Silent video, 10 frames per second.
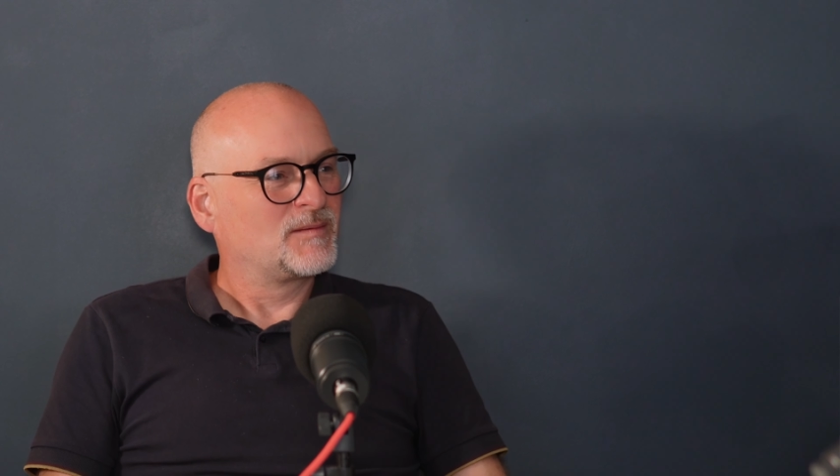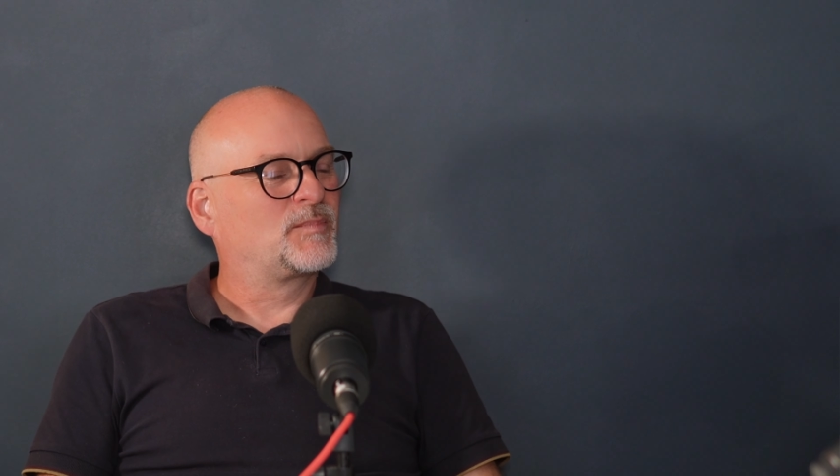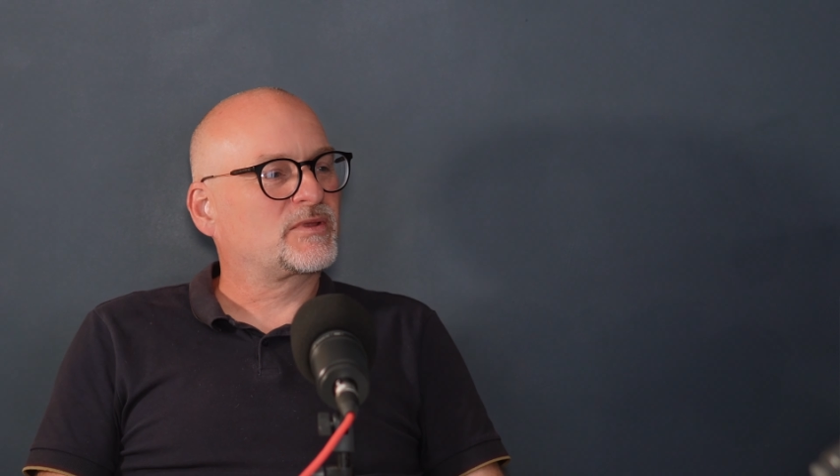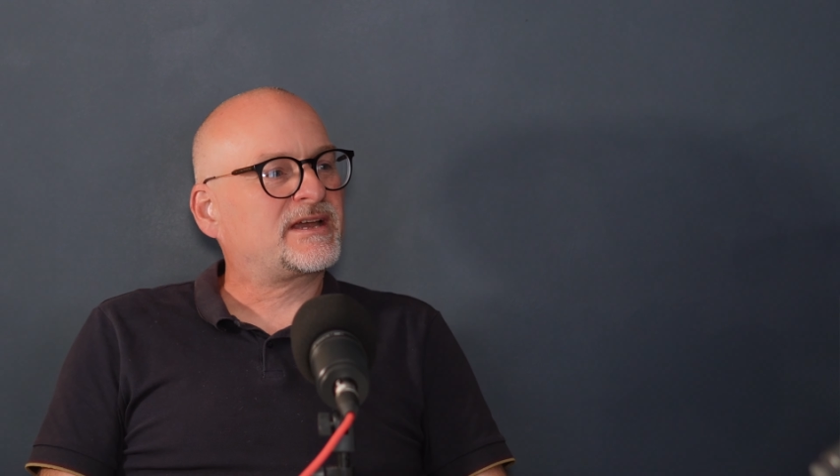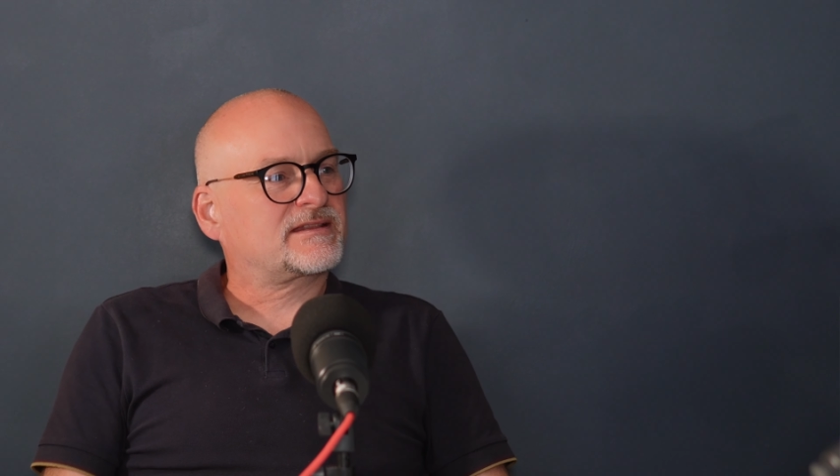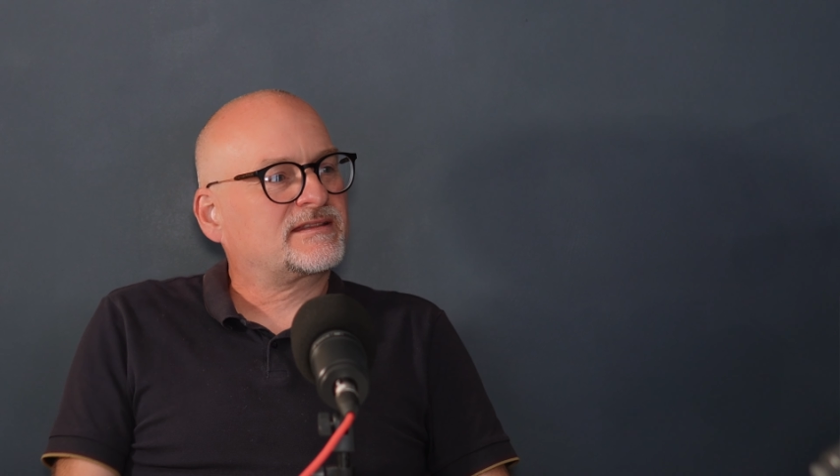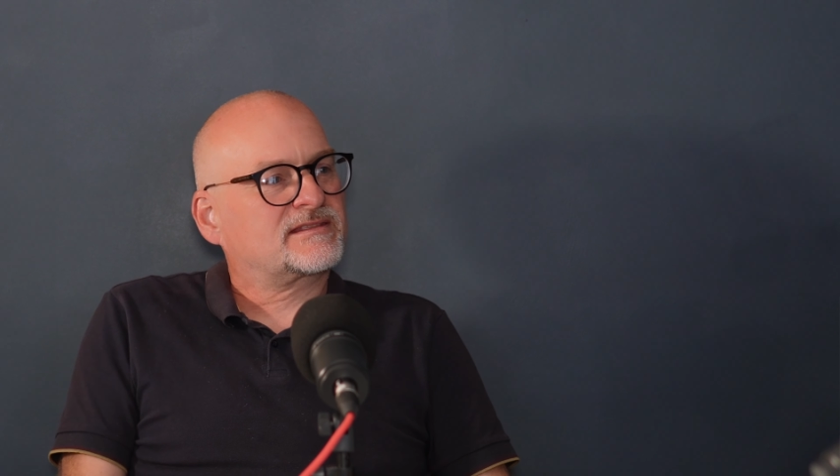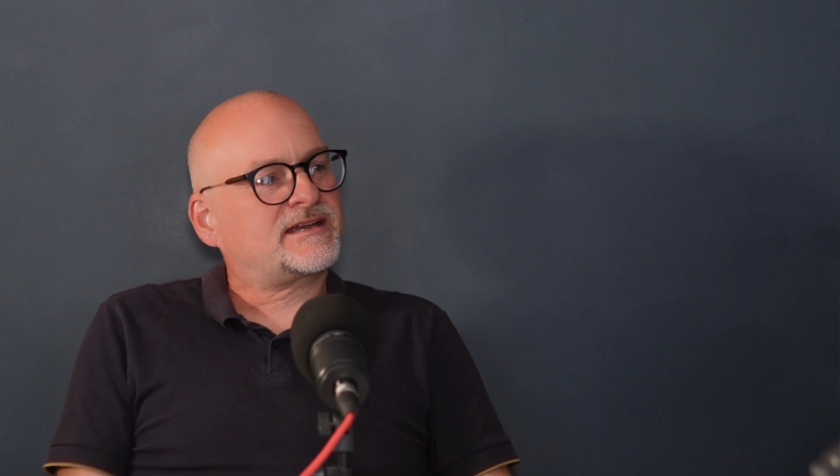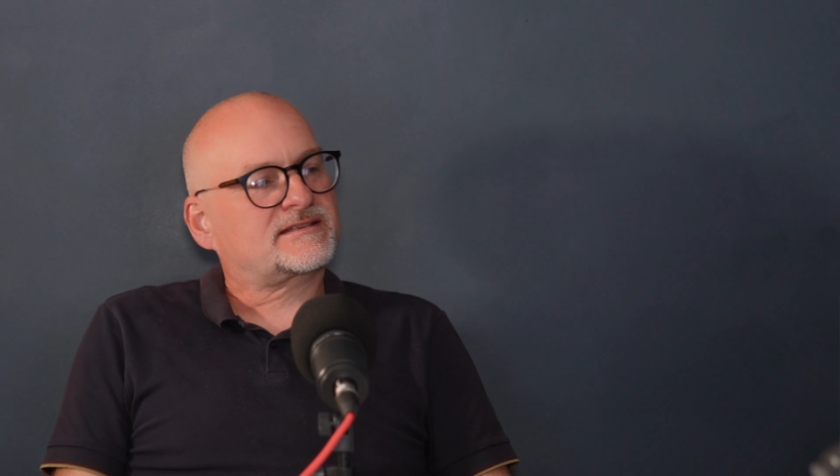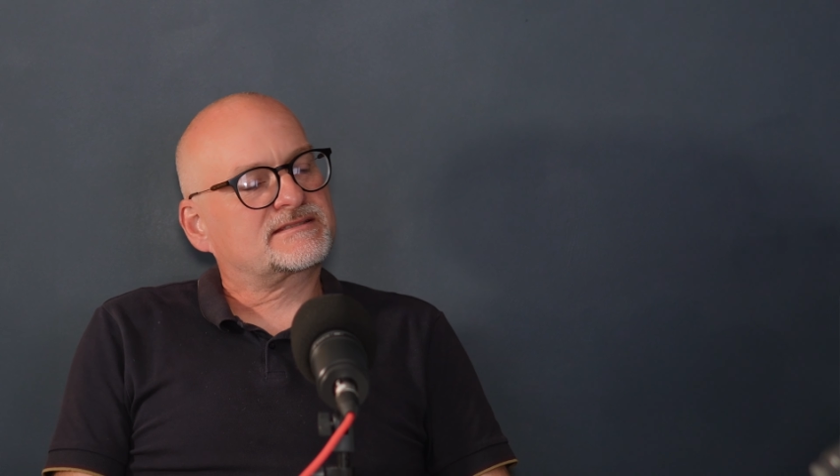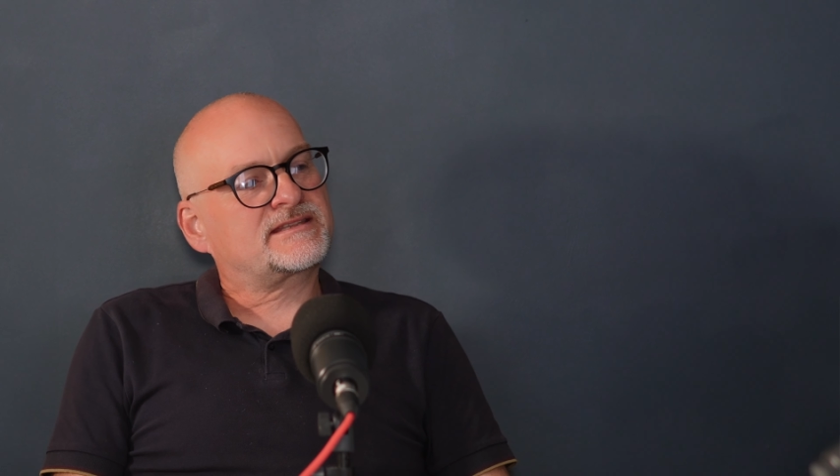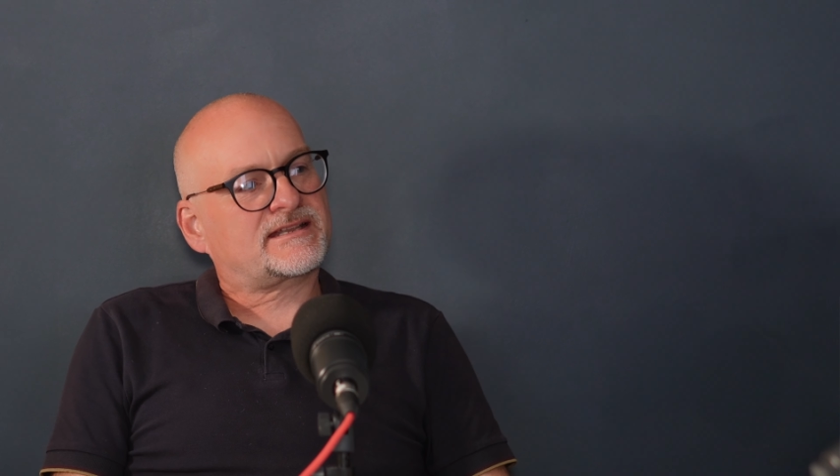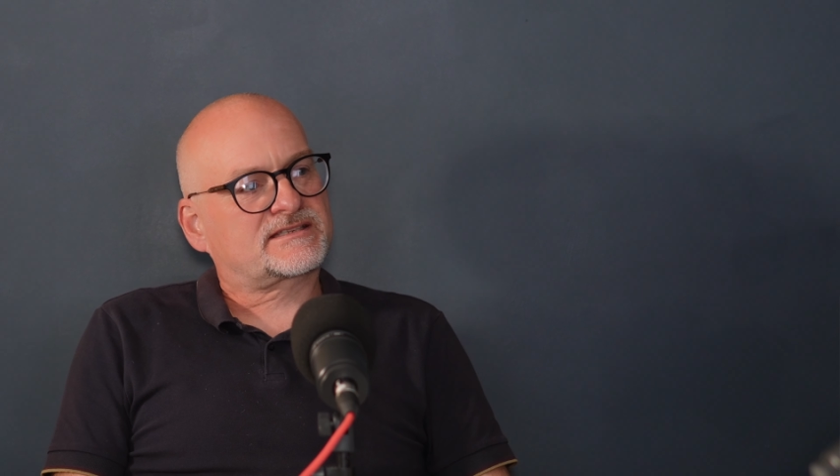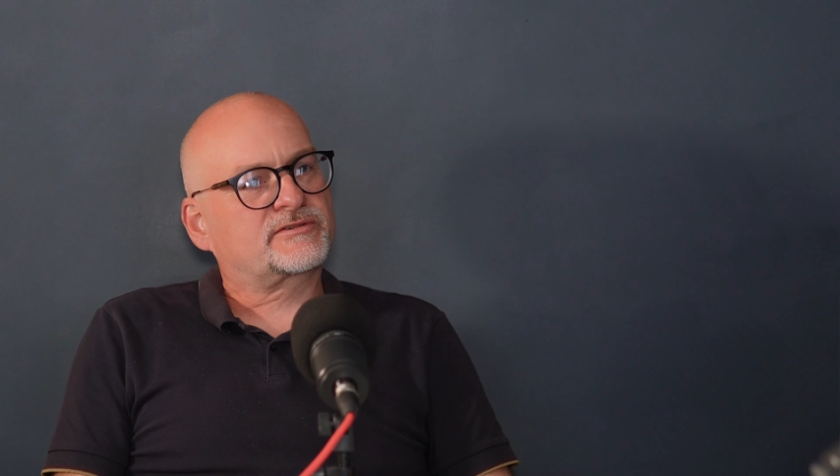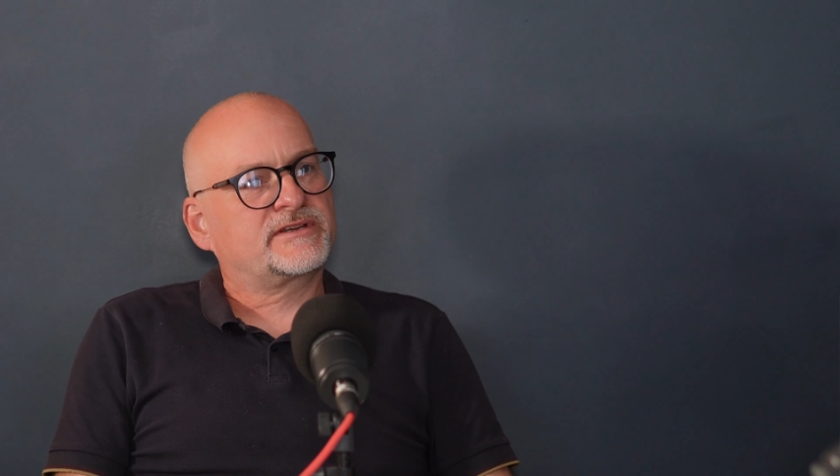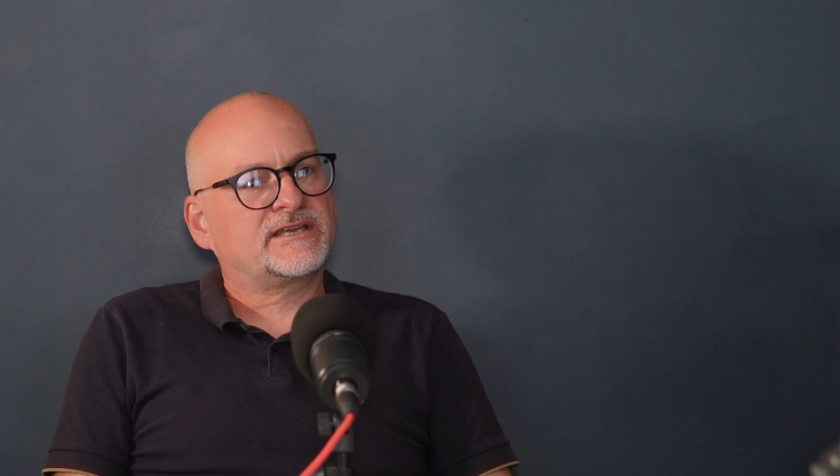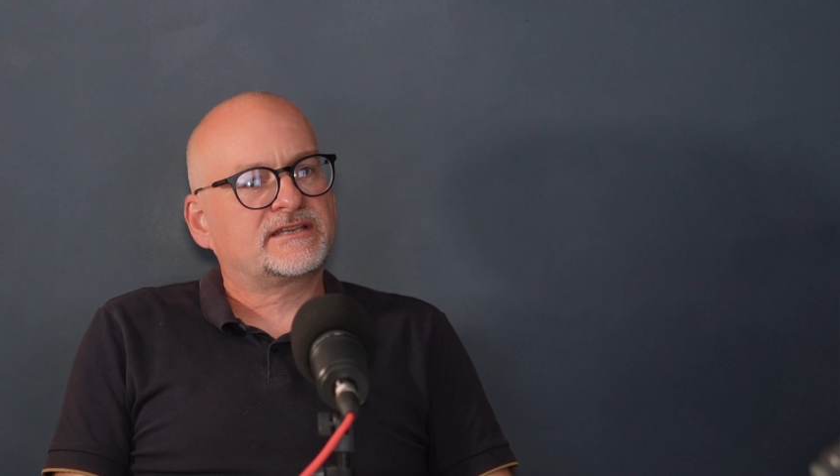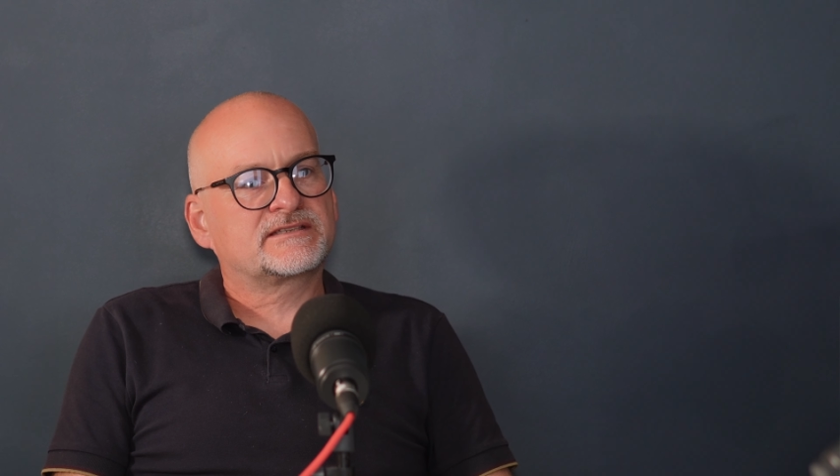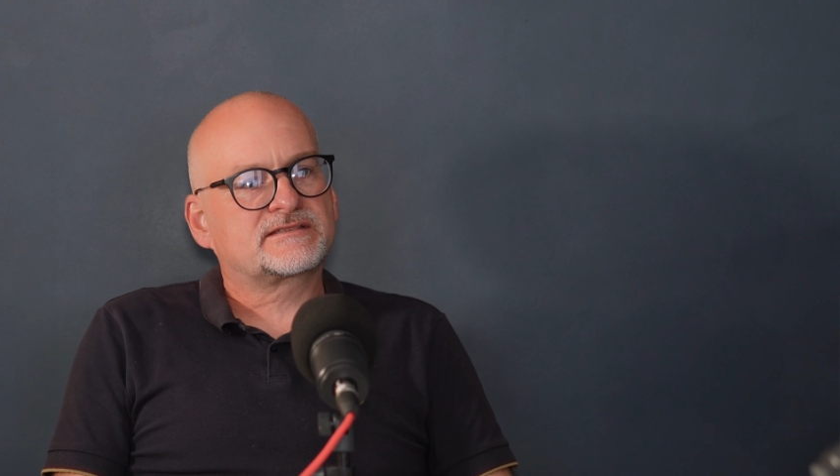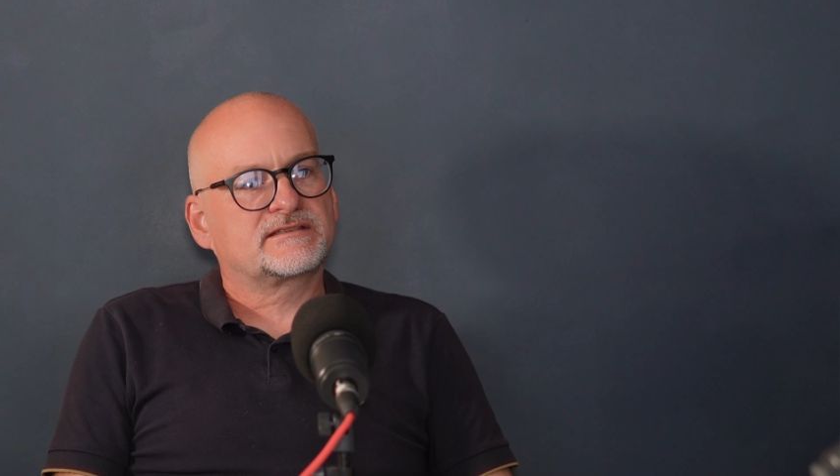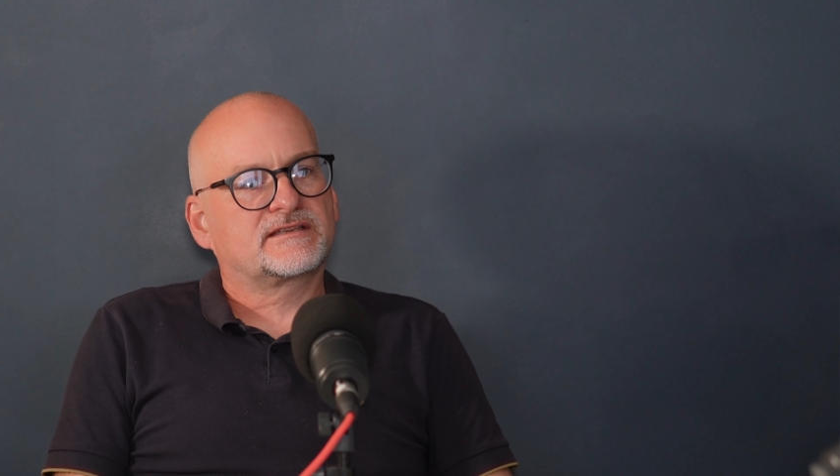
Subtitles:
But that created